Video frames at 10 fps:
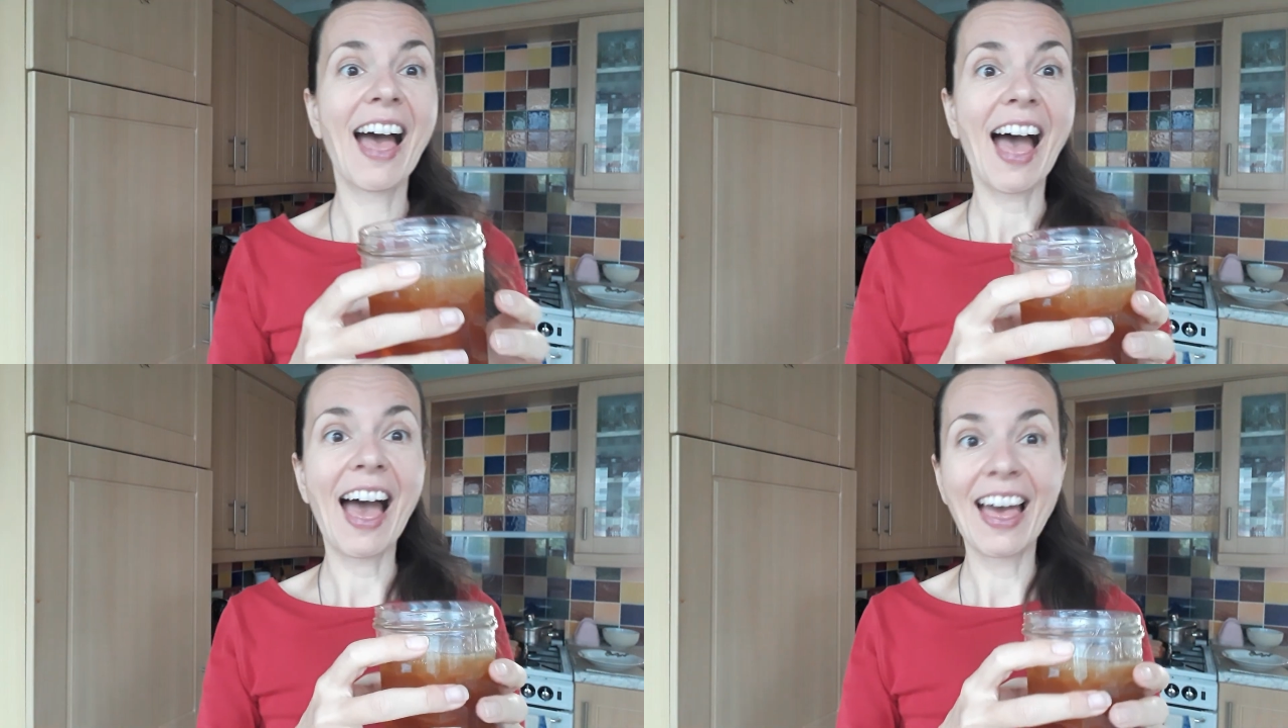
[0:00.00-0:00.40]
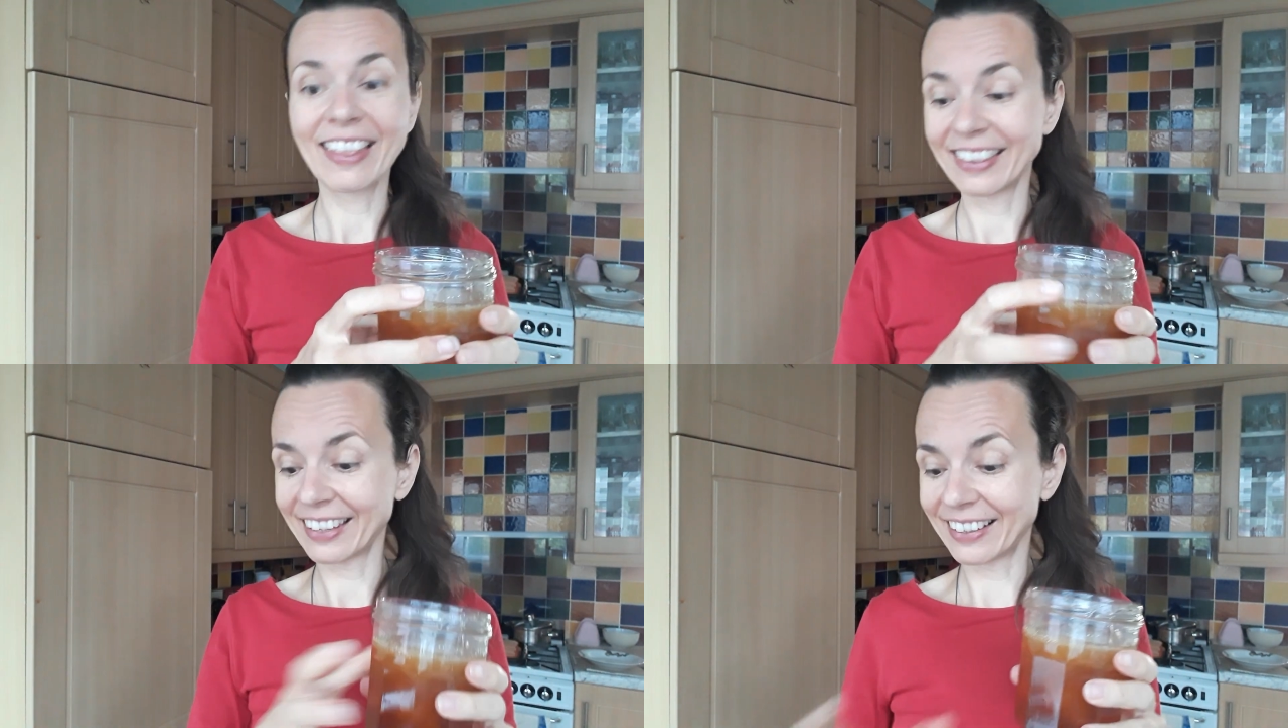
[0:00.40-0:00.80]

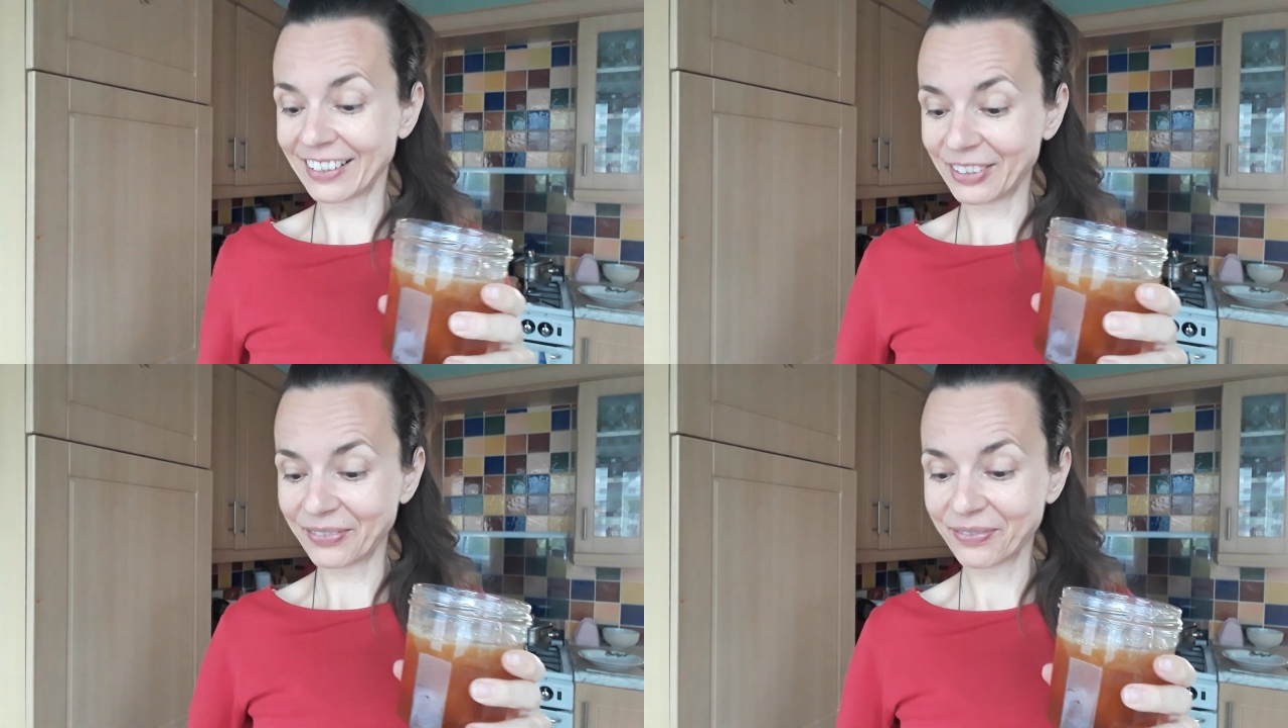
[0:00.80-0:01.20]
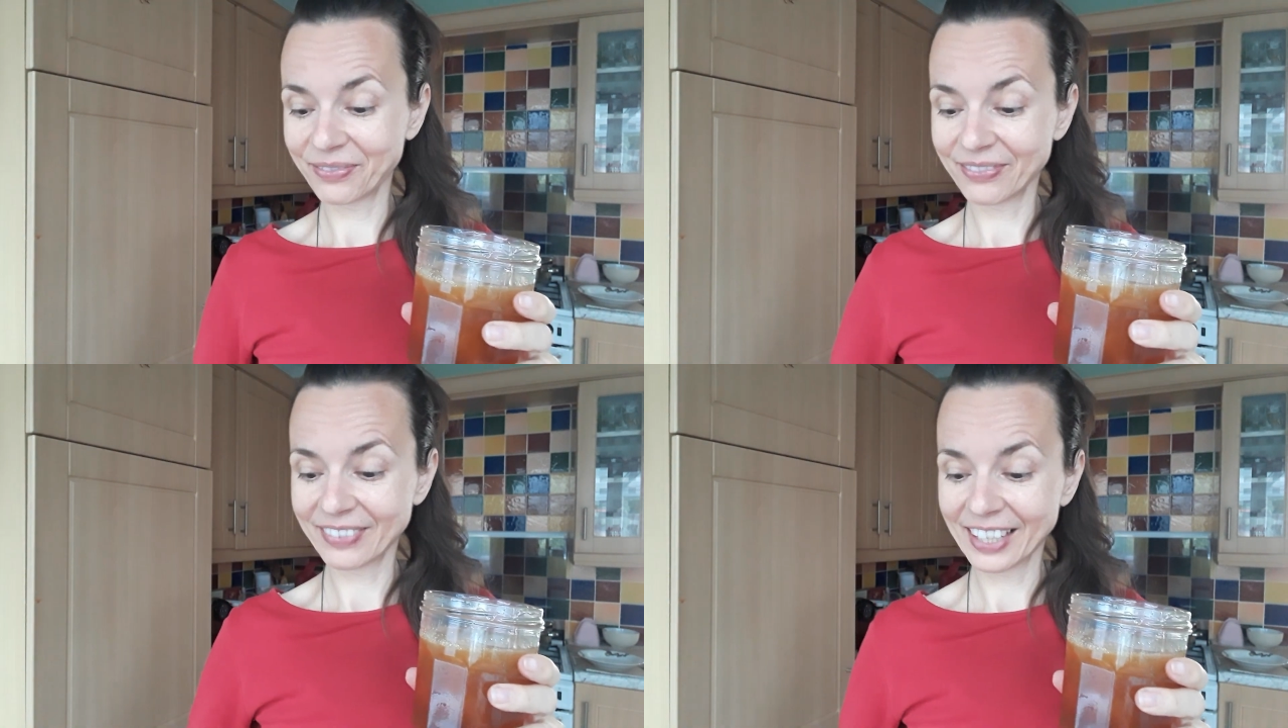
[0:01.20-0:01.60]
and
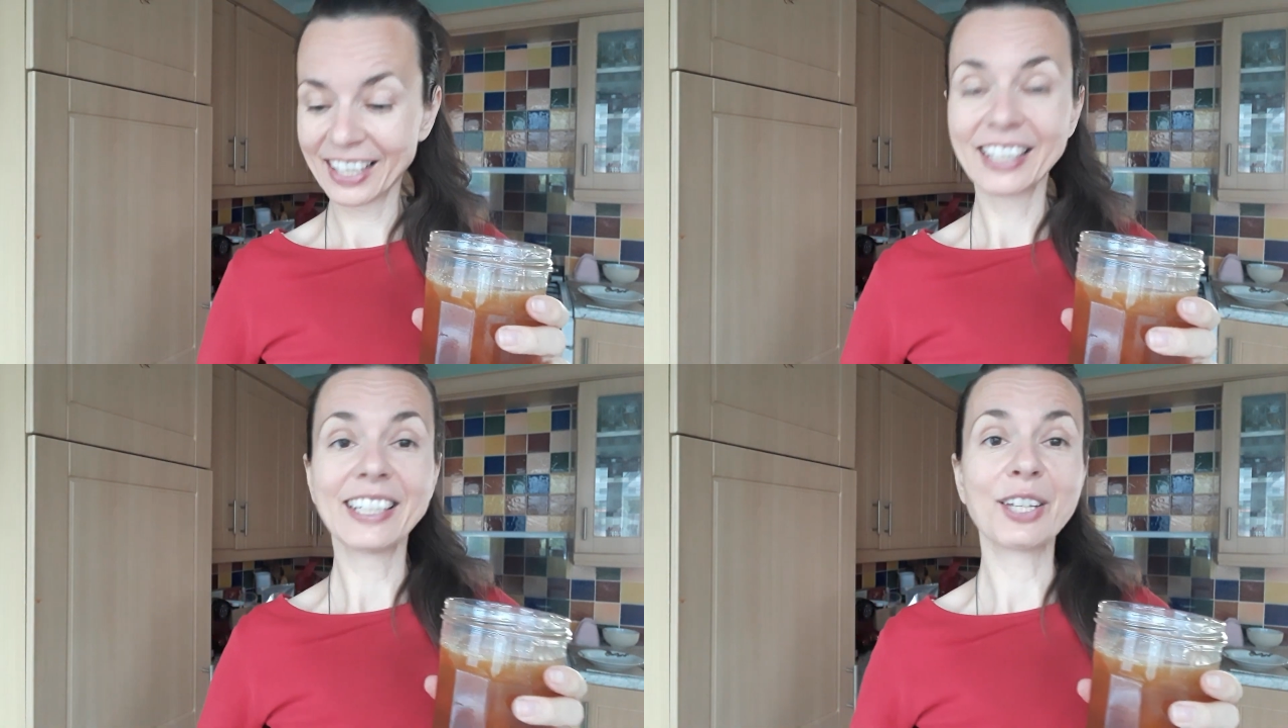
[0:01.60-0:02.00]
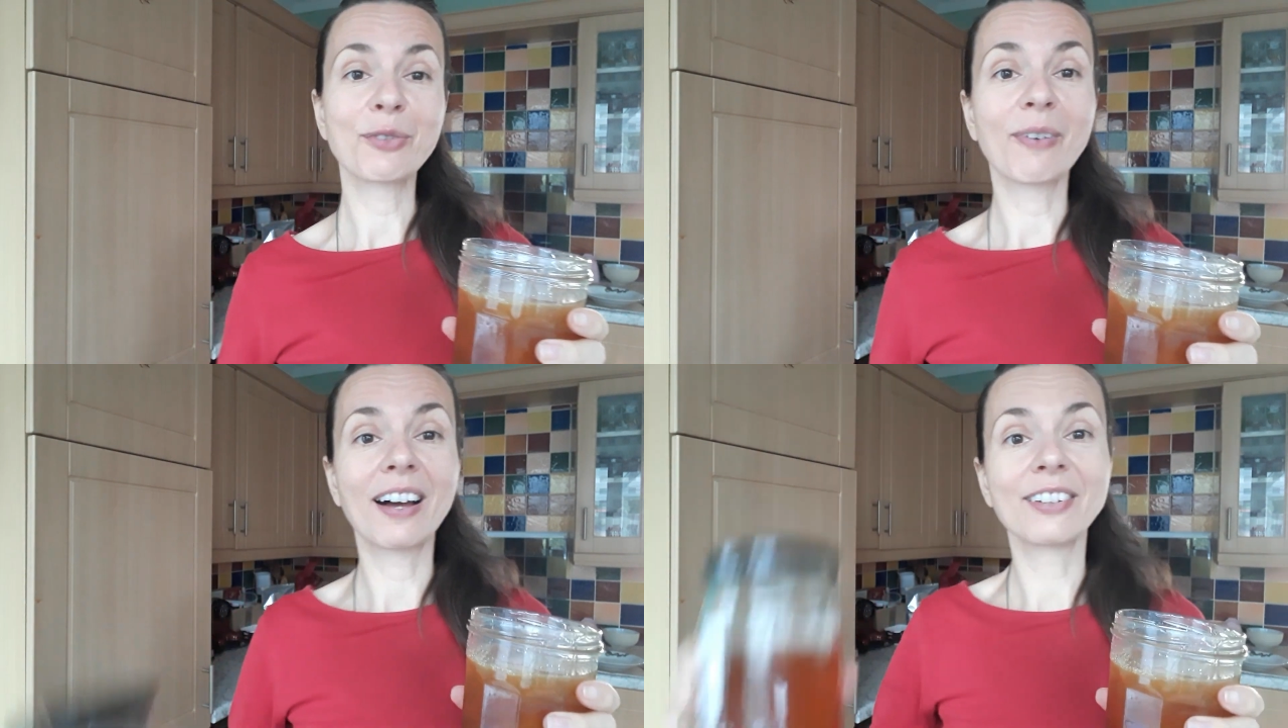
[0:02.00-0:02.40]
this
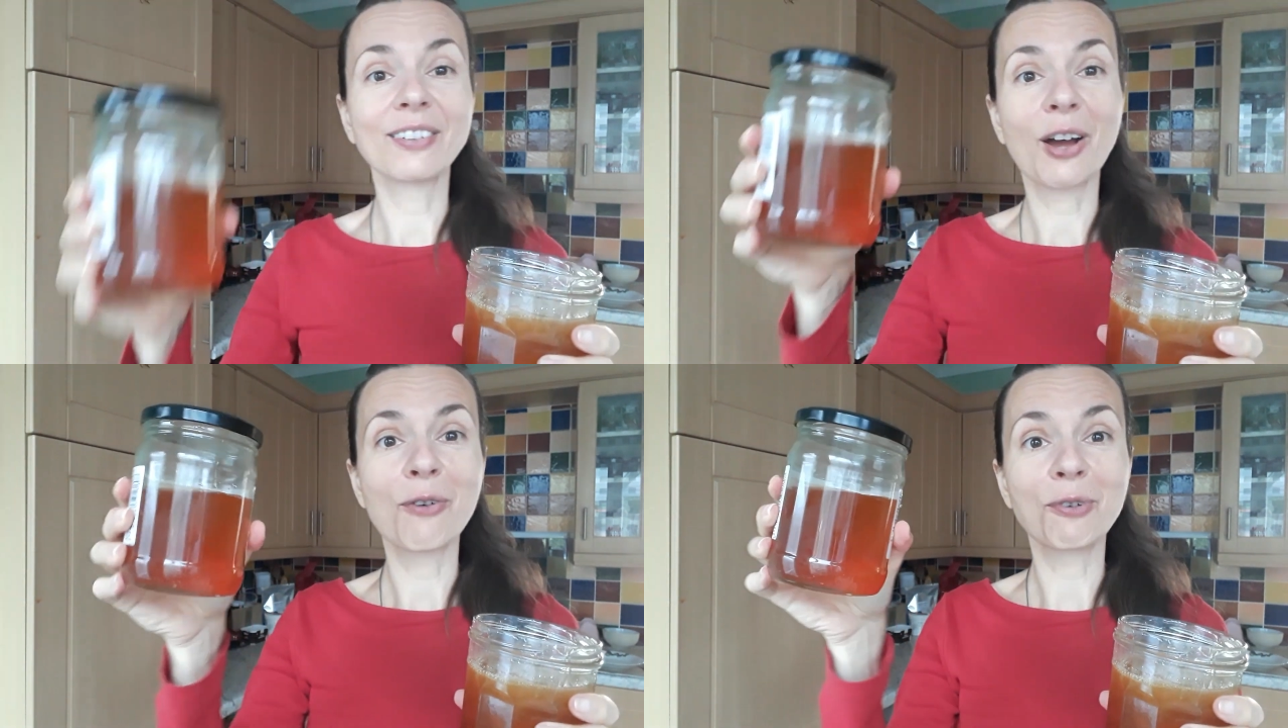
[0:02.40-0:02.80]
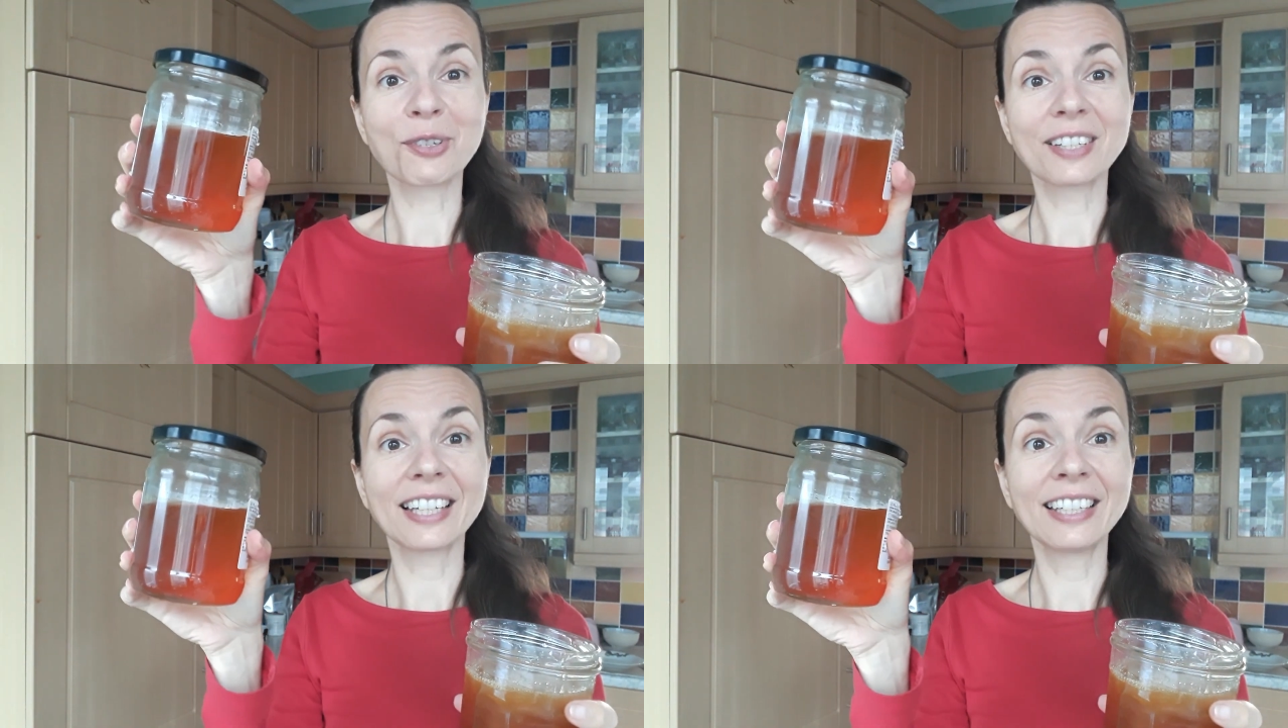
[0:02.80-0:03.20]
one
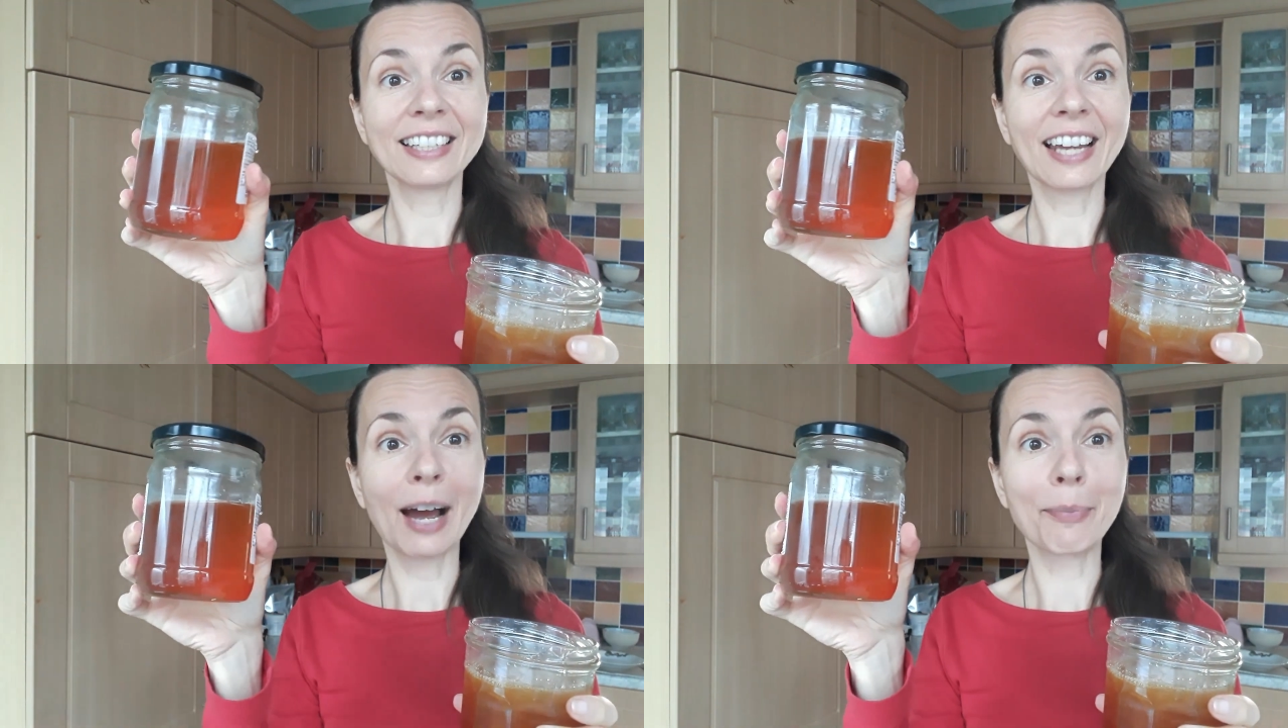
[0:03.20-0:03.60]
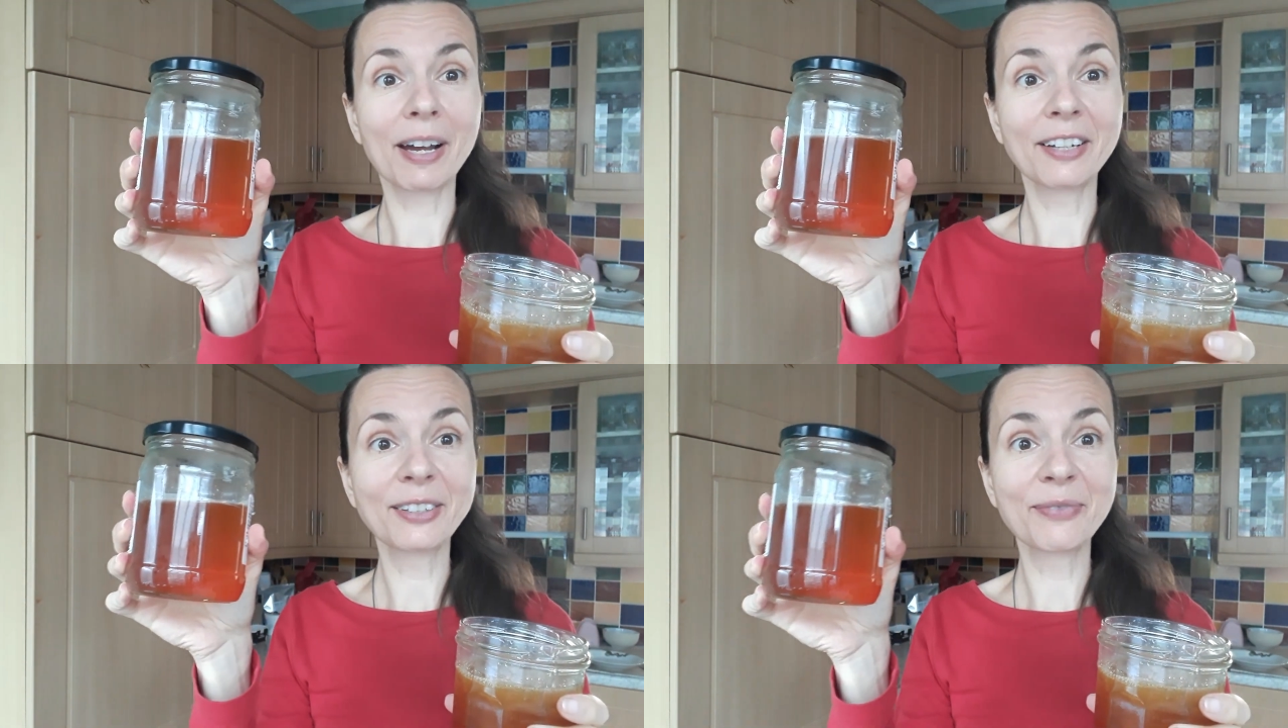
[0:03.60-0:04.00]
was in the cupboard.